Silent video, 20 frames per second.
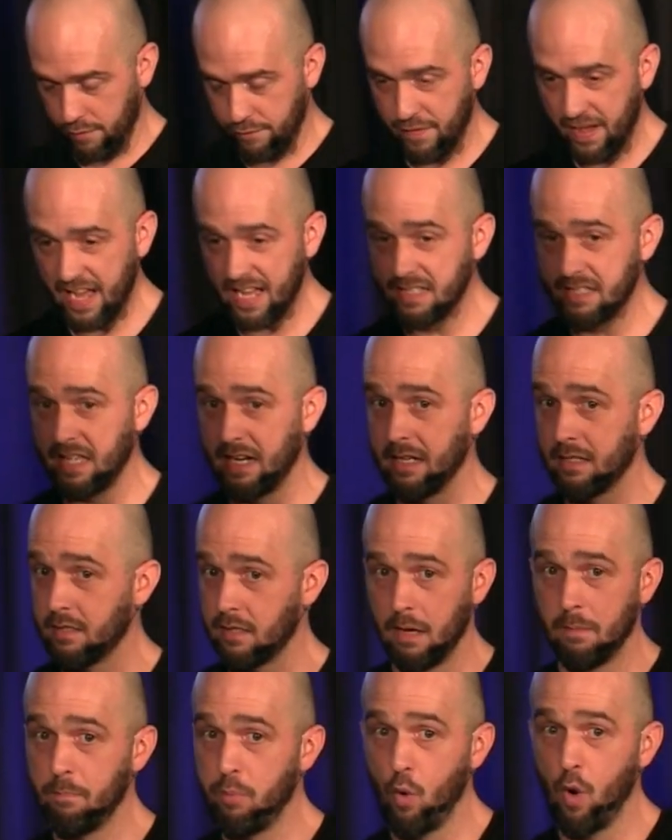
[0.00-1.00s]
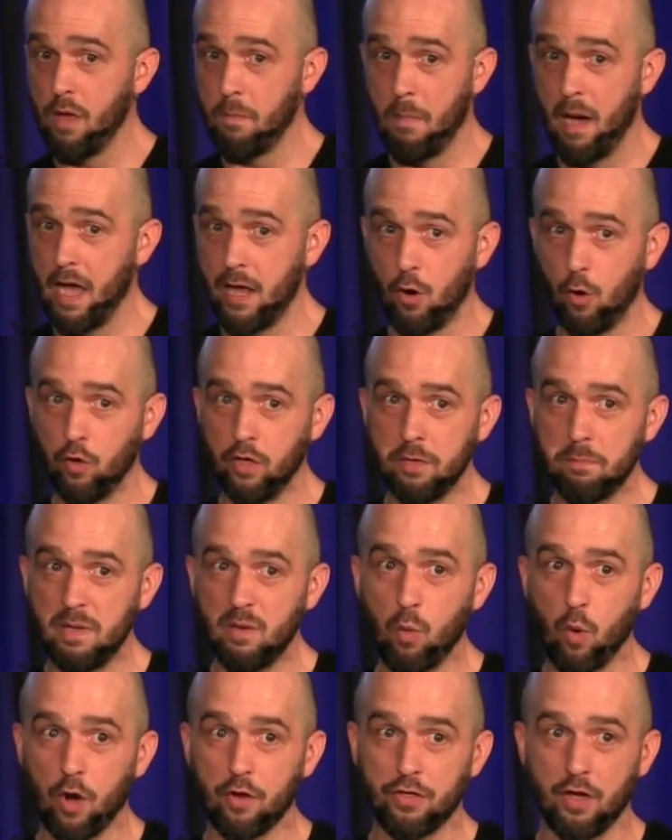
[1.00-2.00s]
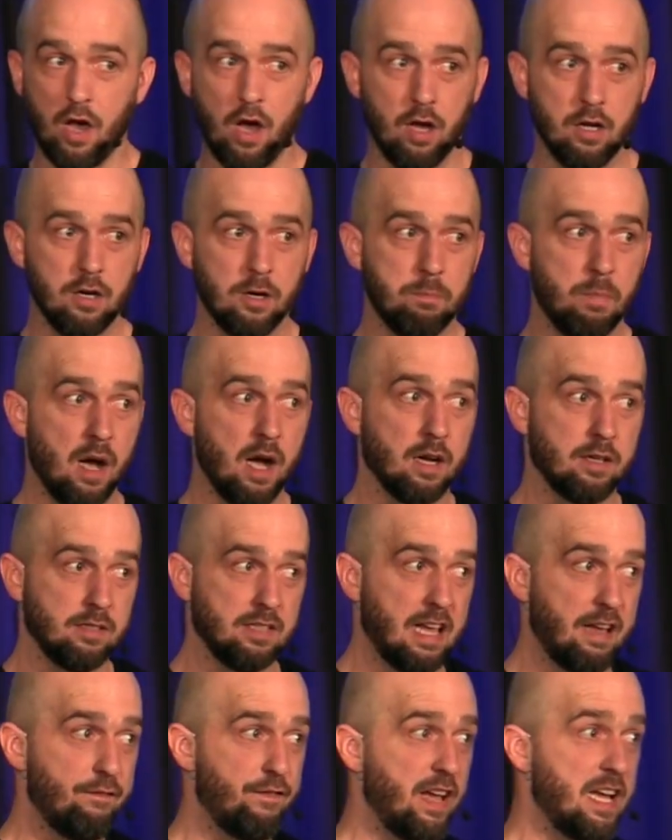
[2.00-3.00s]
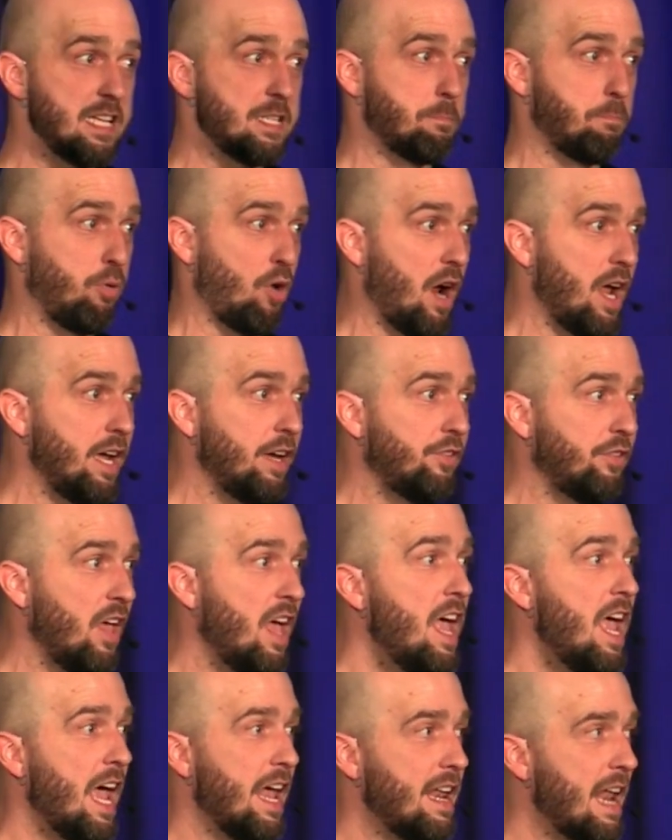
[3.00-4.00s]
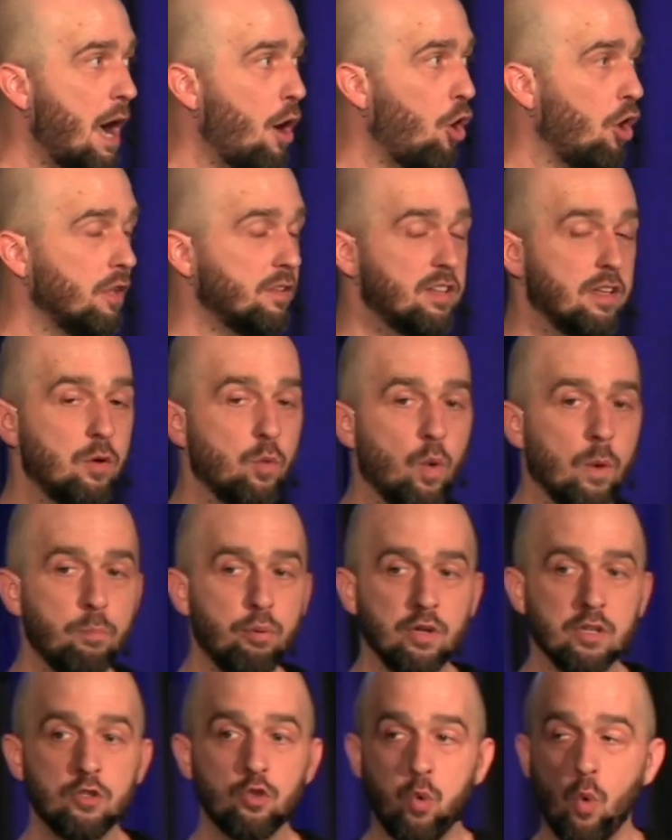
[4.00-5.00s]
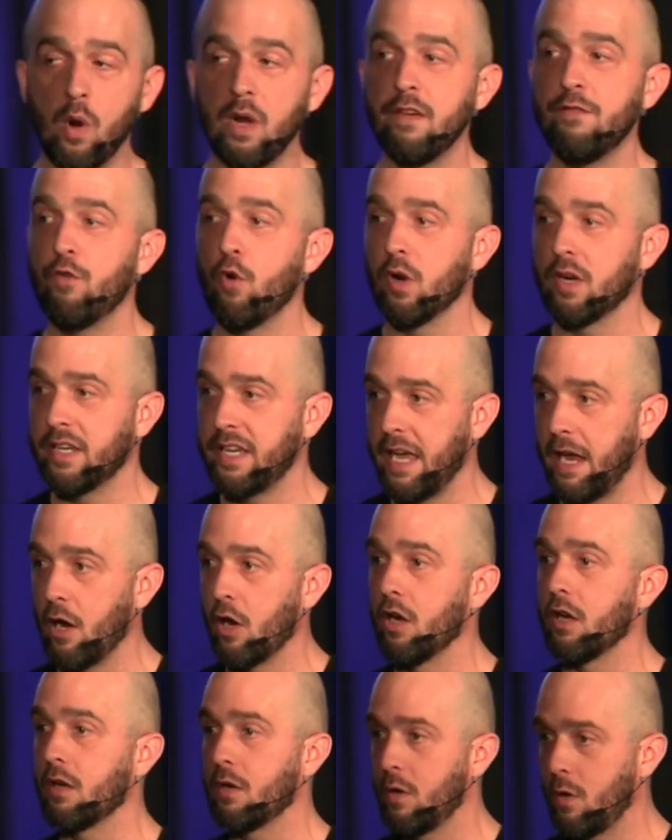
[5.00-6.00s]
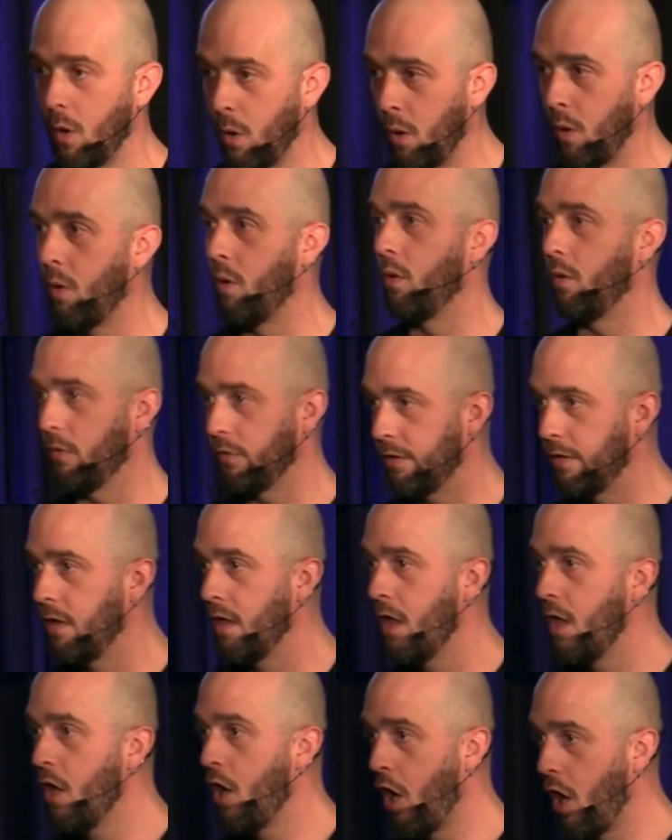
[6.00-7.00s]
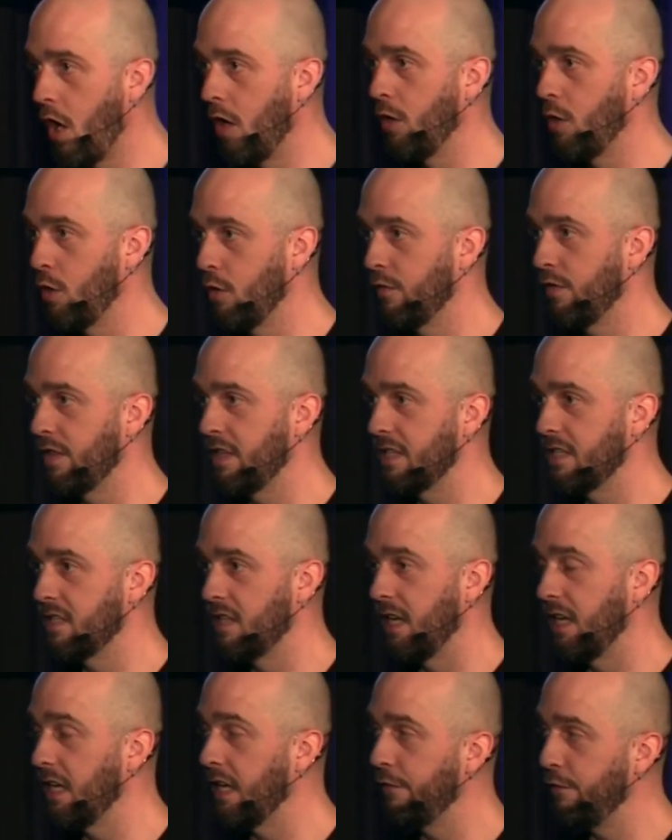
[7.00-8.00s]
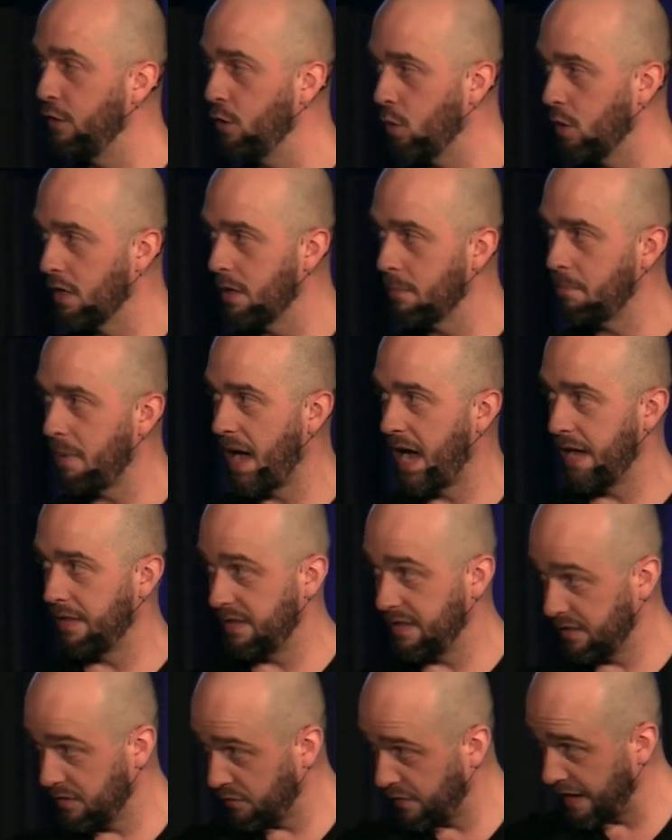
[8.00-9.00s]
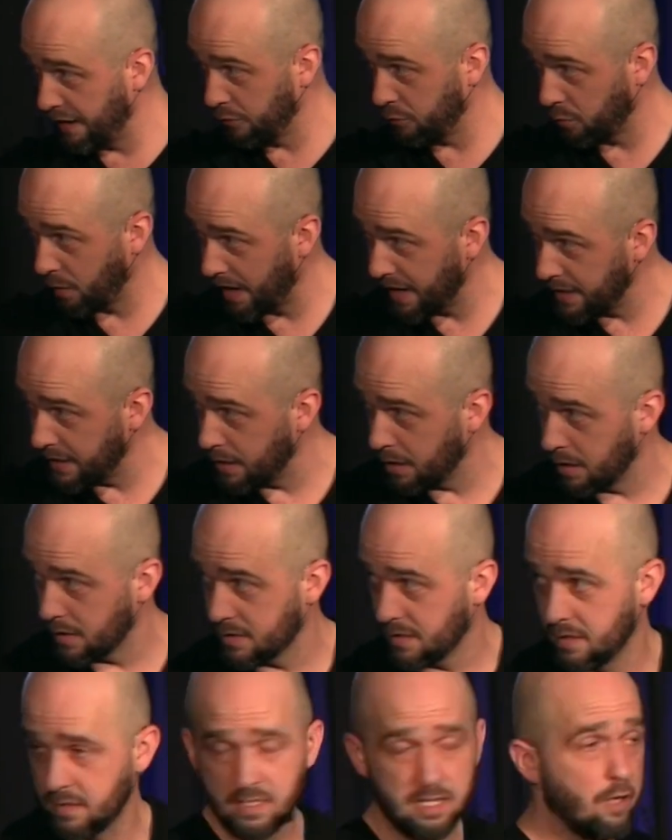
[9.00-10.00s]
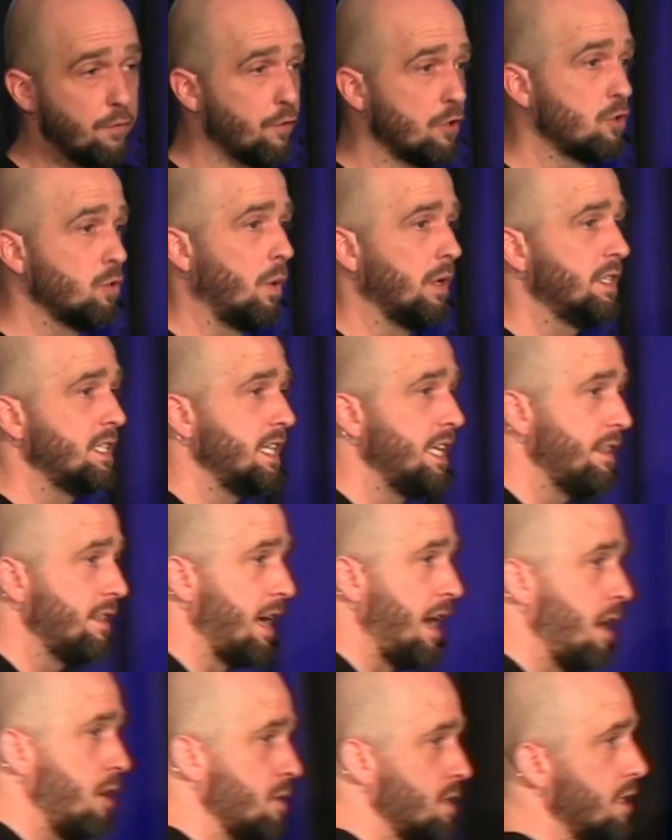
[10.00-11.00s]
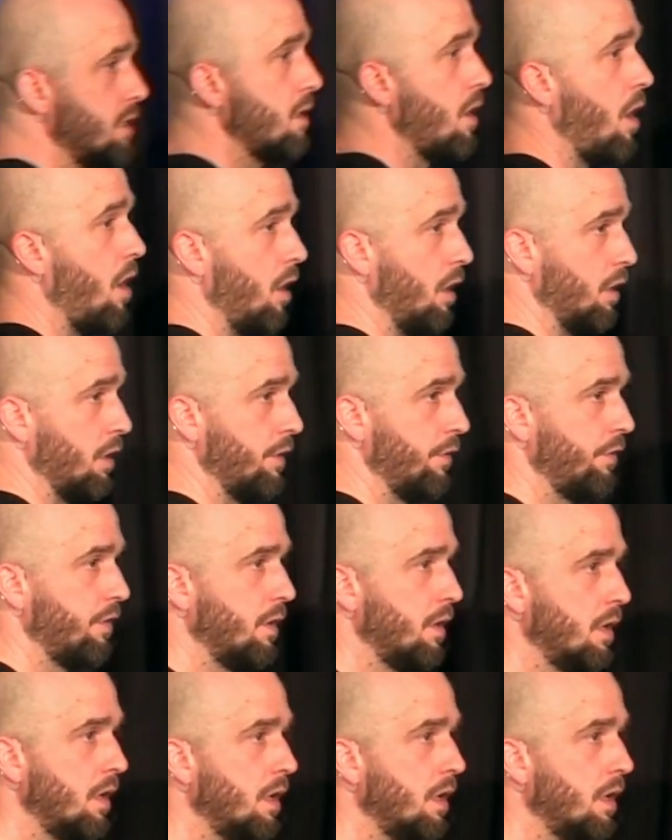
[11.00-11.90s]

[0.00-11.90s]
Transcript: a vase that at some point might only be worth $100 and that vase breaks. And now all of a sudden we're putting 24 karat gold all over this thing. If you were to buy this vase right here, it's on sale for $20,000.